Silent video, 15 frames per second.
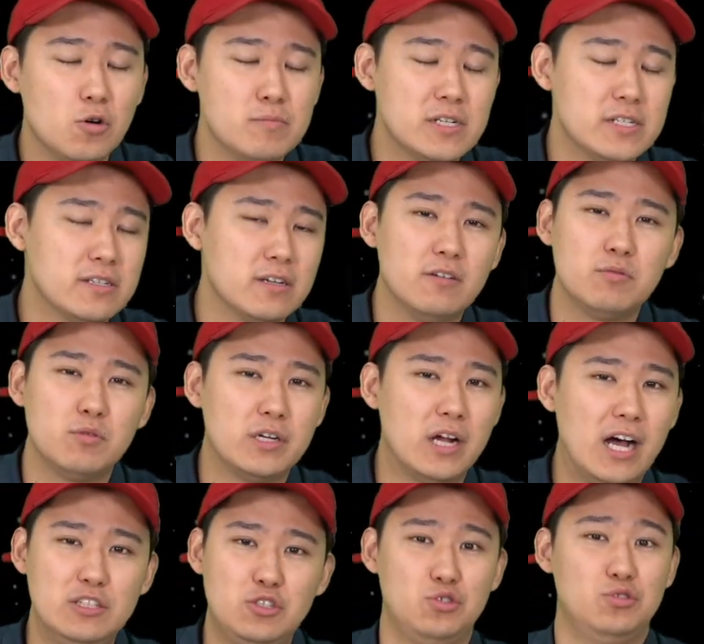hold myself when
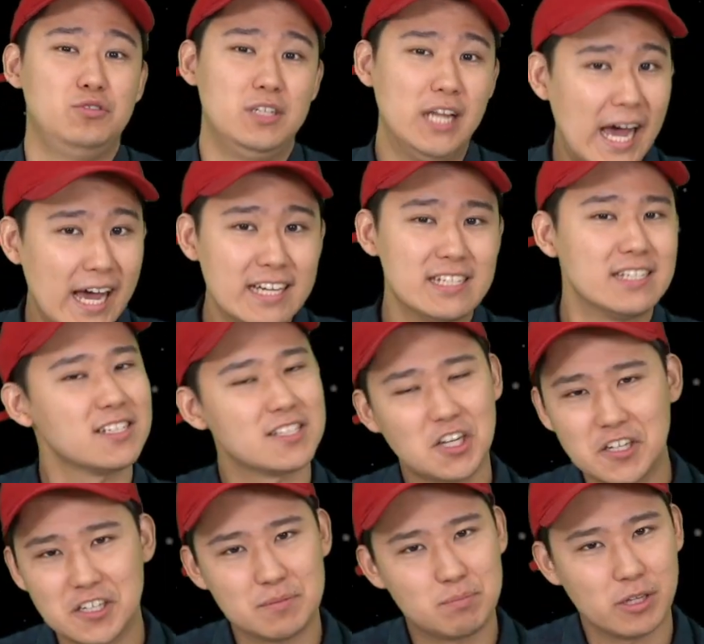Aju Nice
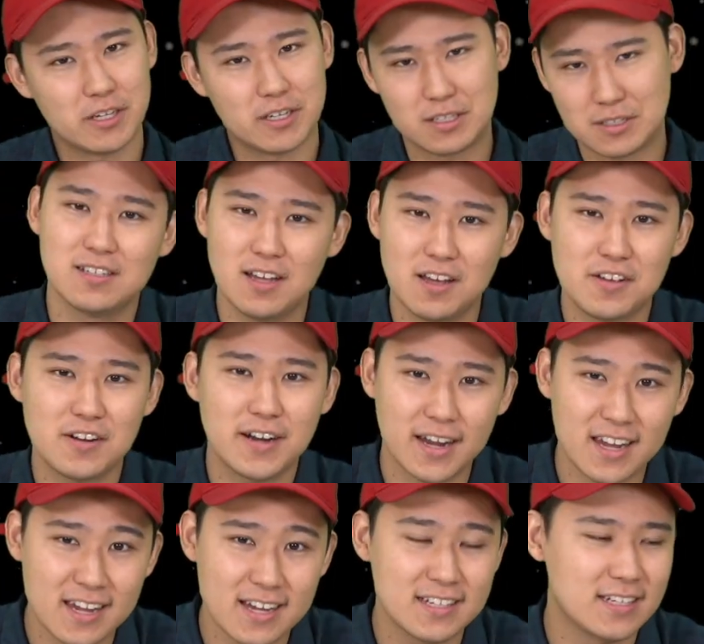started playing. Another
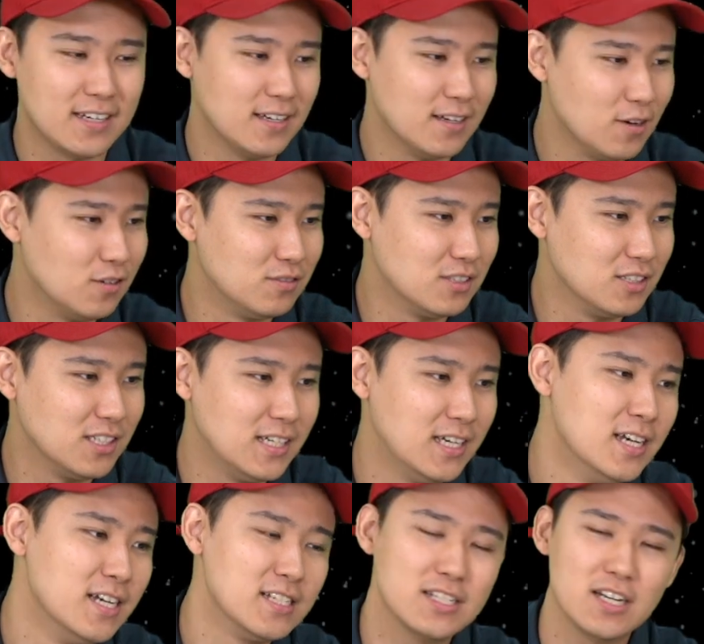hit
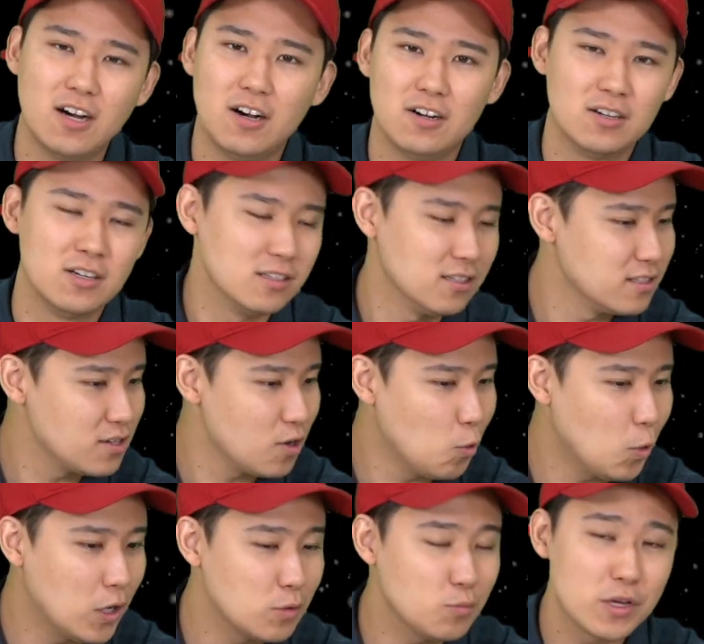hopefully. So let's go
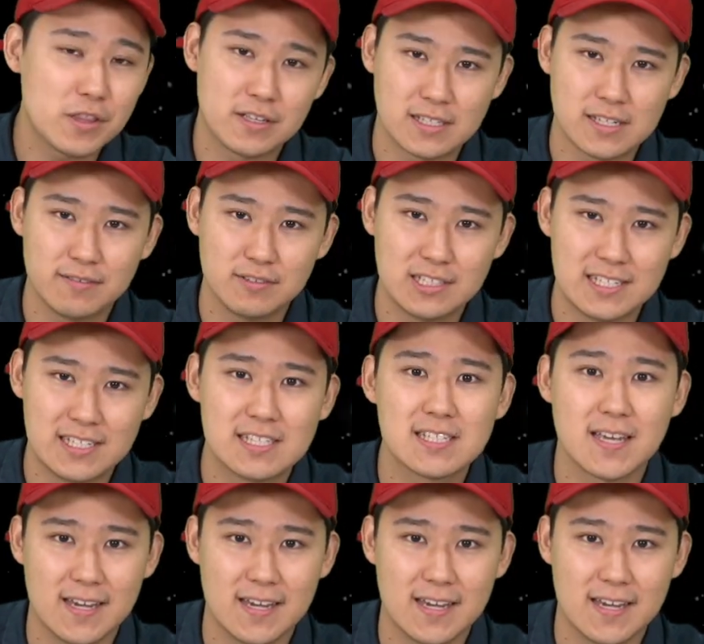on with 17's